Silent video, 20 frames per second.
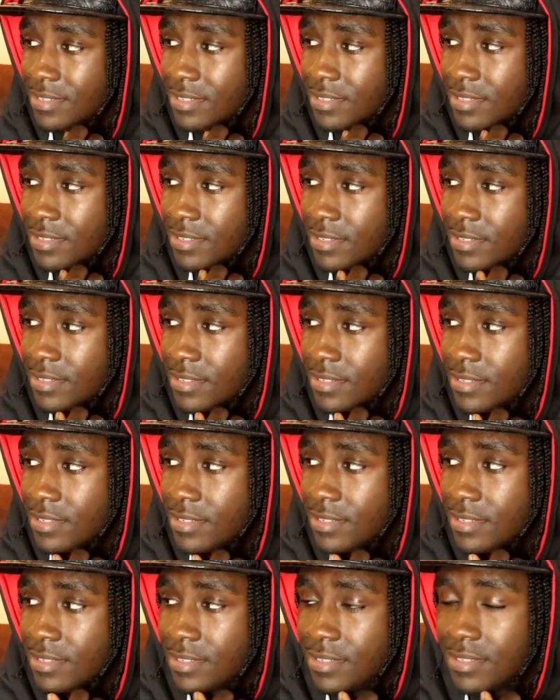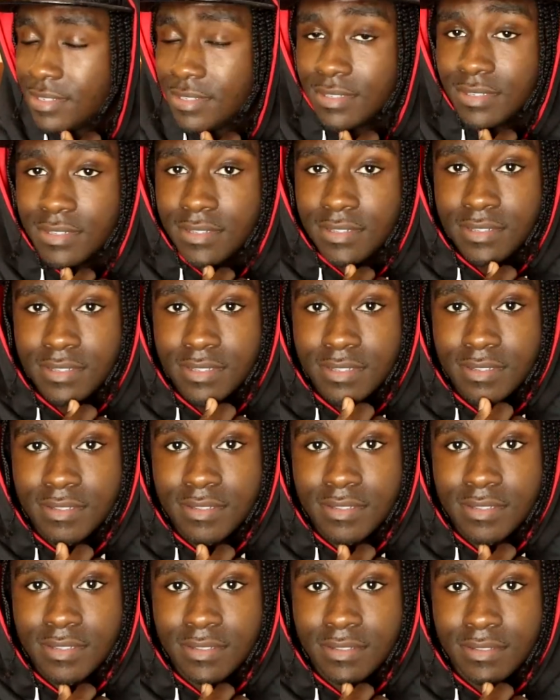
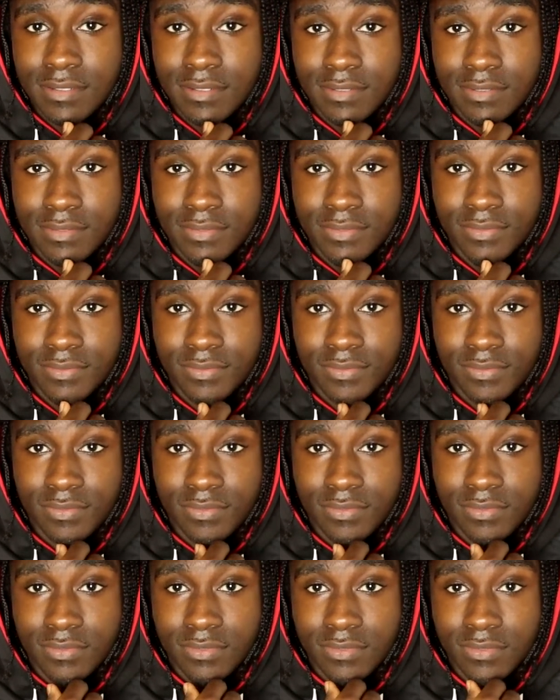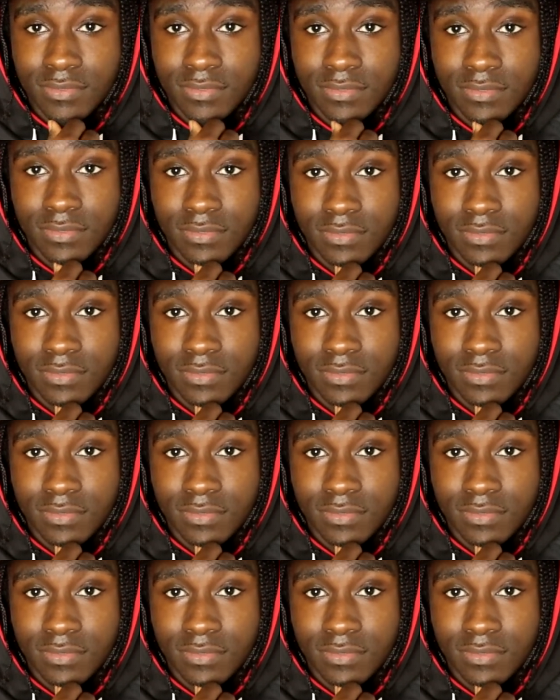The person shown says nothing.